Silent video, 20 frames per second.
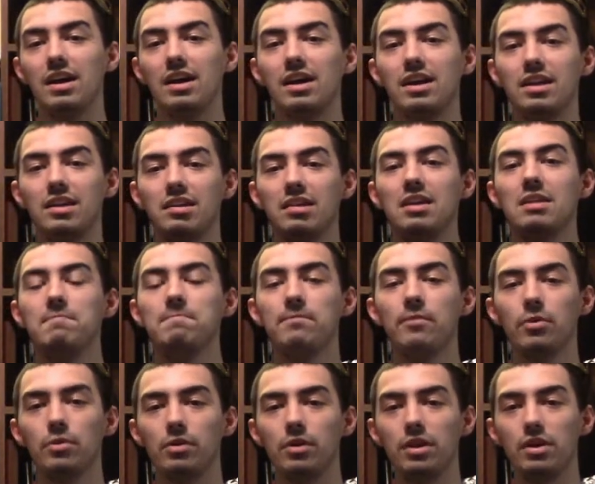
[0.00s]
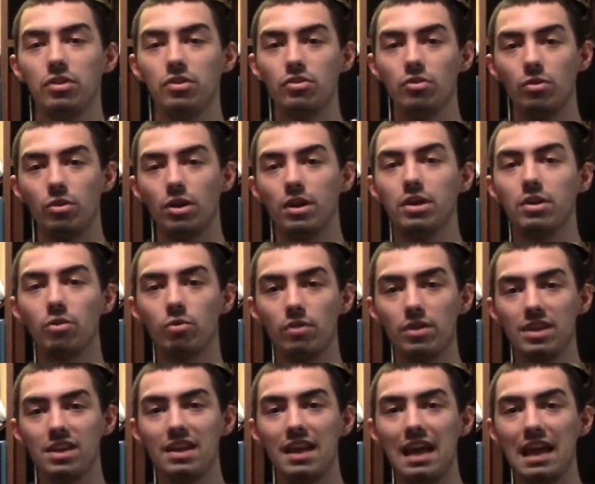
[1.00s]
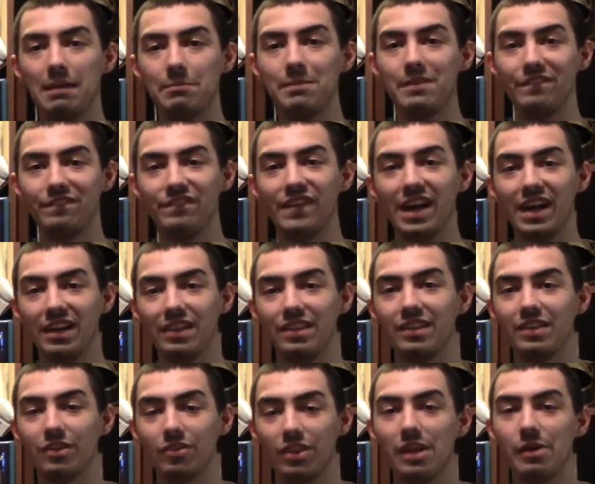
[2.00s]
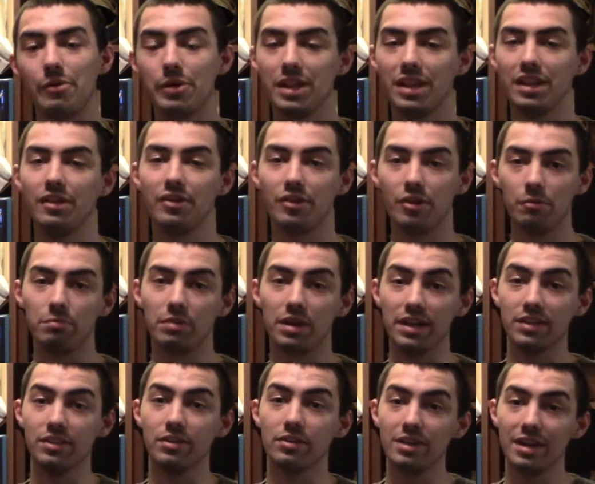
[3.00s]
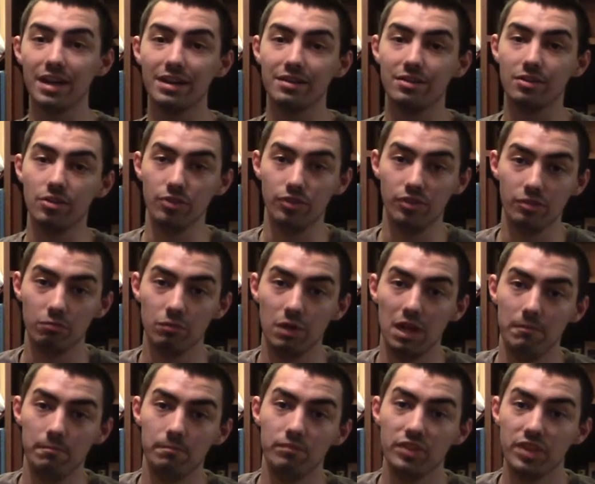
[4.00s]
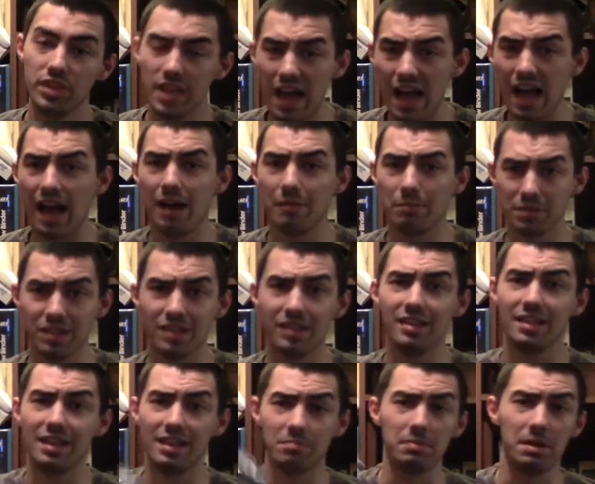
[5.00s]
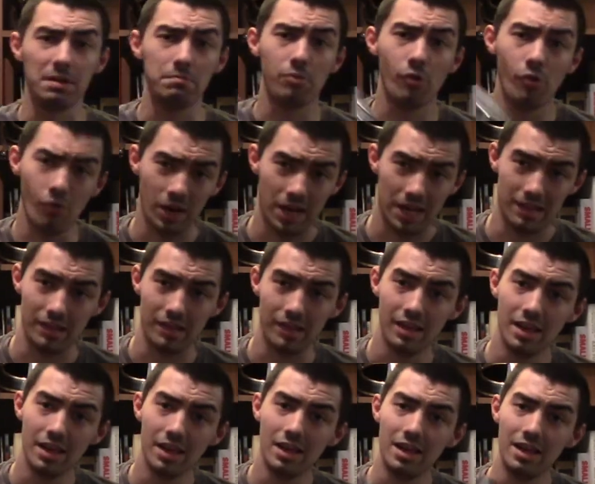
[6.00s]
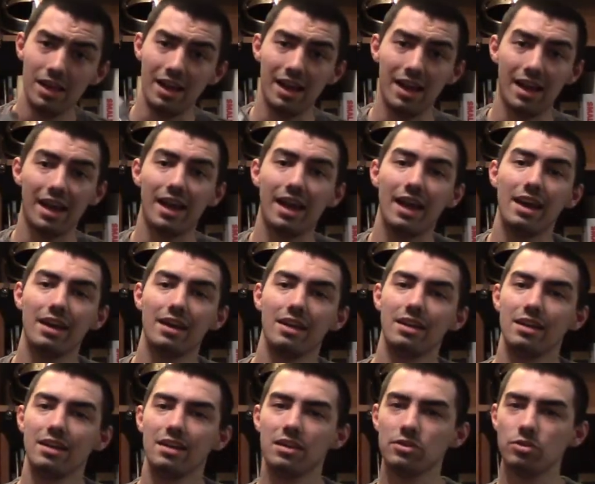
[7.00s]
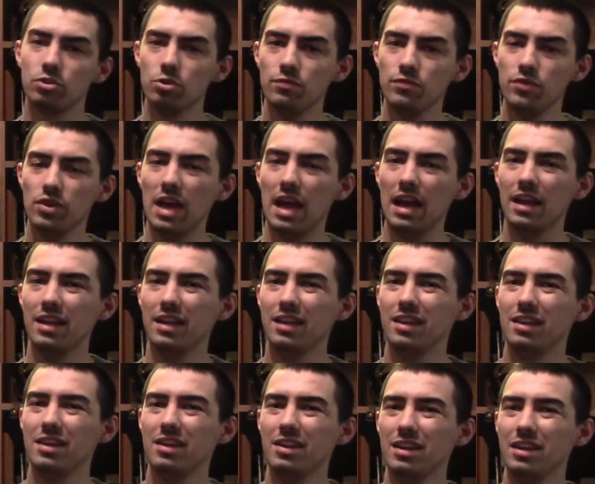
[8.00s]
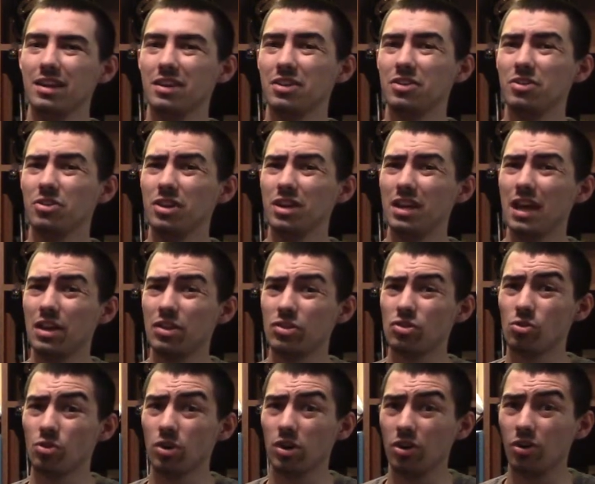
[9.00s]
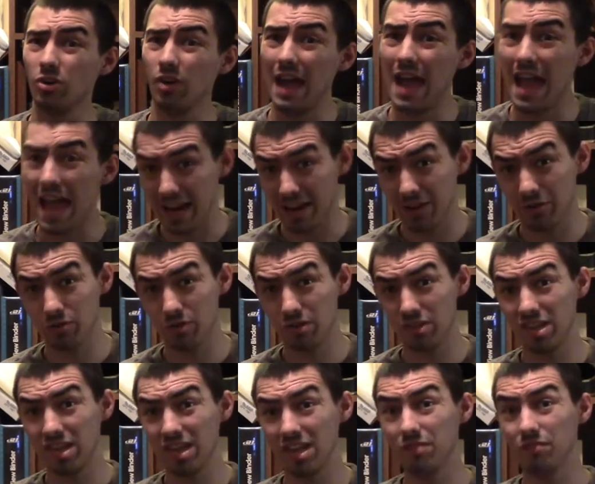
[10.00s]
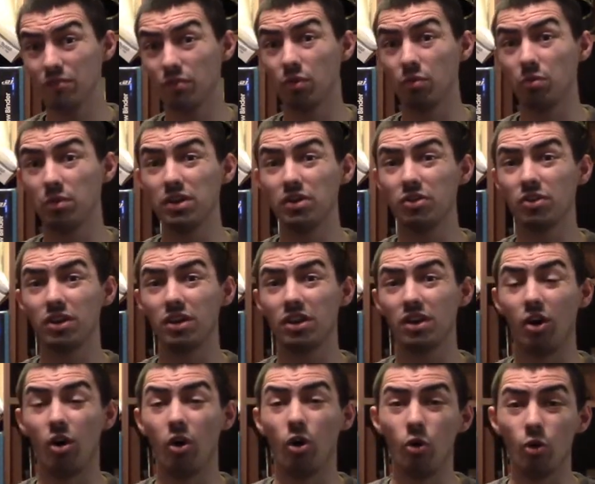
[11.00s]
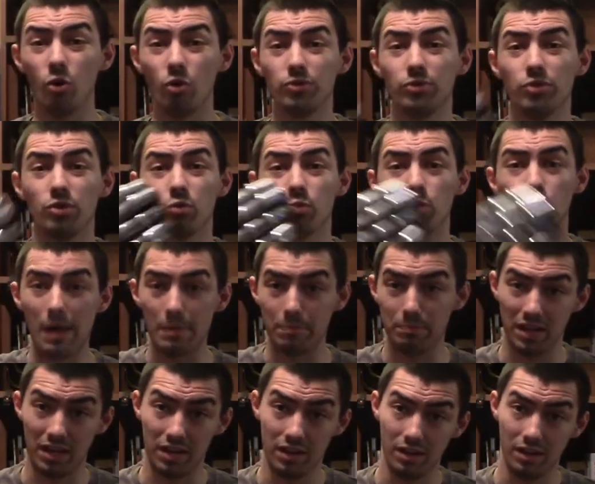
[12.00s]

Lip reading: keep for historical reenactment fights, and that way they don't break their knuckles. Well, yeah, but see, that's my point. In truth, you gotta get good historical accuracy for when you're gonna hold your weapon.